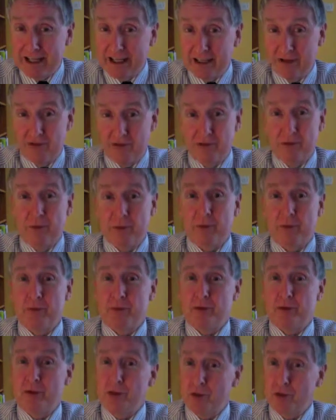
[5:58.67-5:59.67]
is, from a
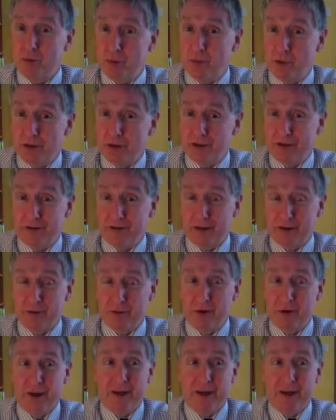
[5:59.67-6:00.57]
production point of view,